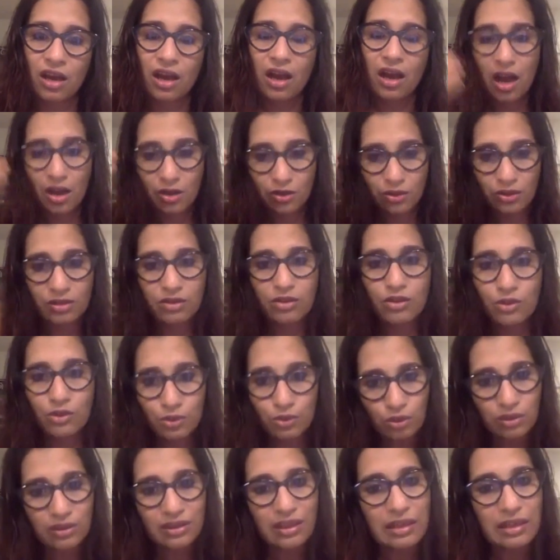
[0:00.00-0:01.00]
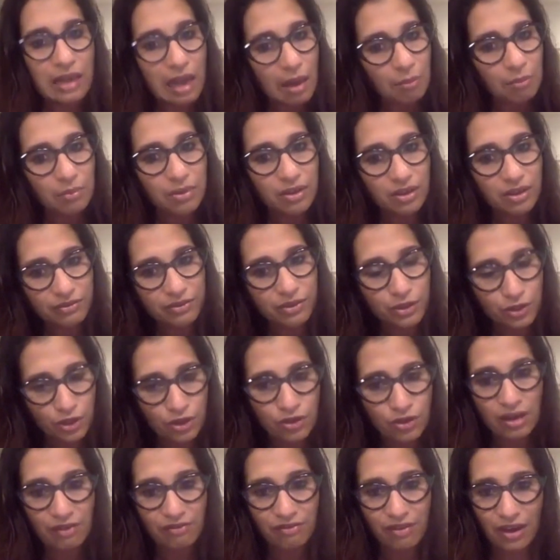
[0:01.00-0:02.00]
how to control the number of
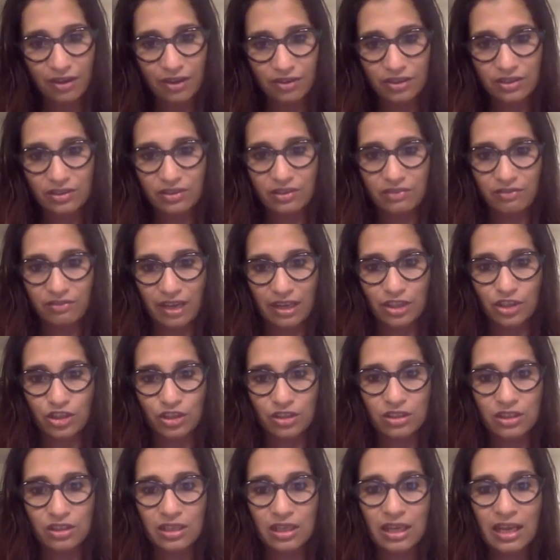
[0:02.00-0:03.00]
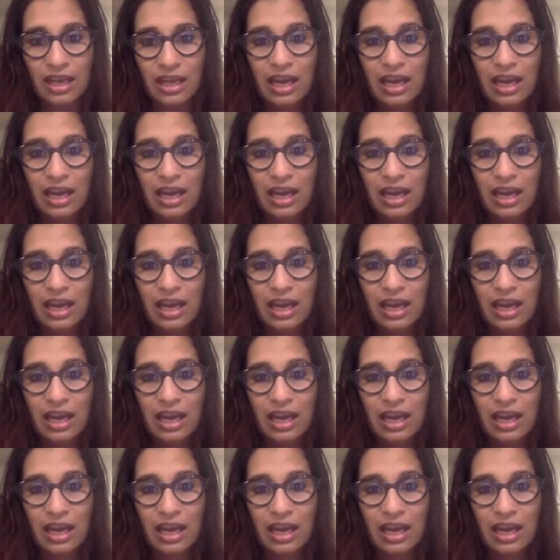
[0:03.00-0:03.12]
coronavirus infections.